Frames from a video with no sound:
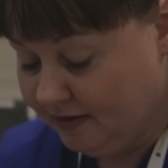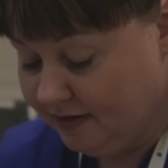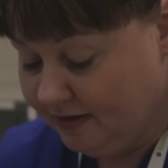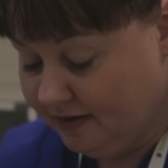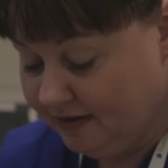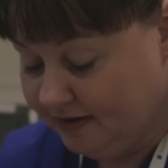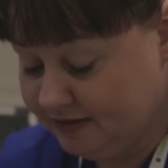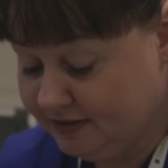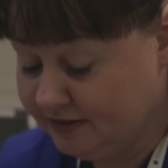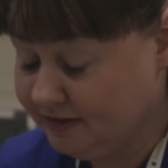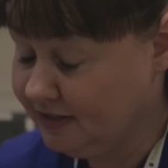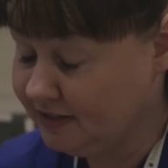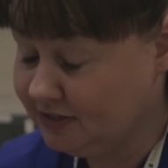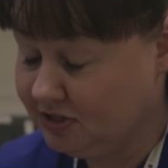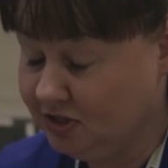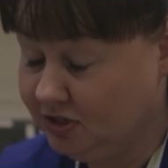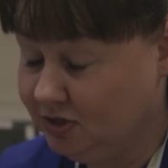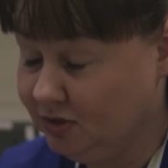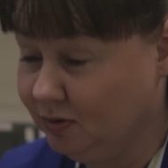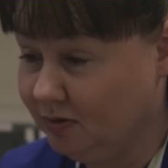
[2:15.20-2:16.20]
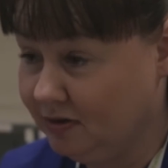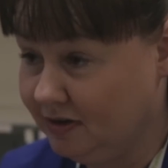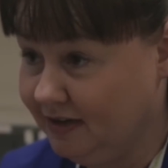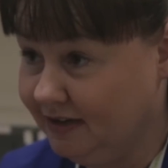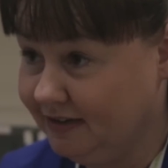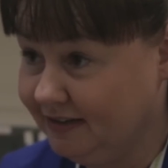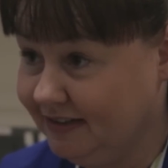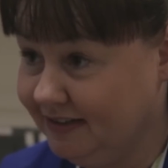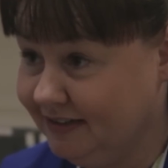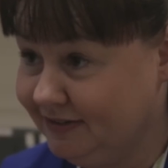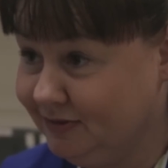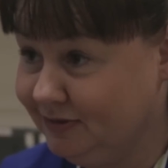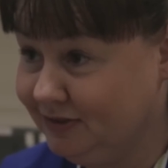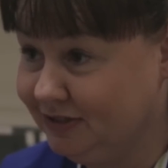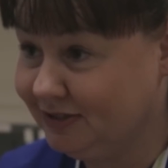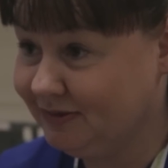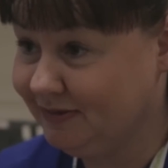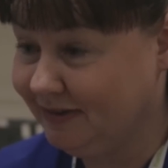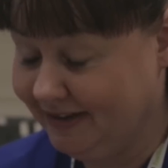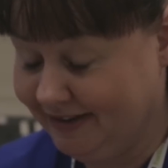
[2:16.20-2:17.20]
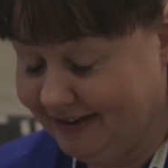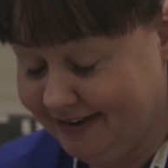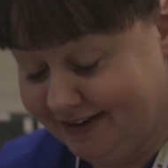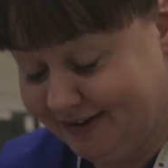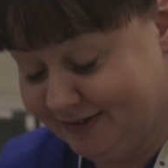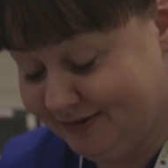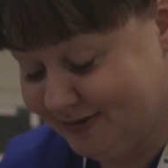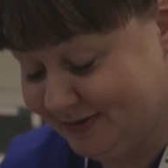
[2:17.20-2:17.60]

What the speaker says: one of thousands and thousands.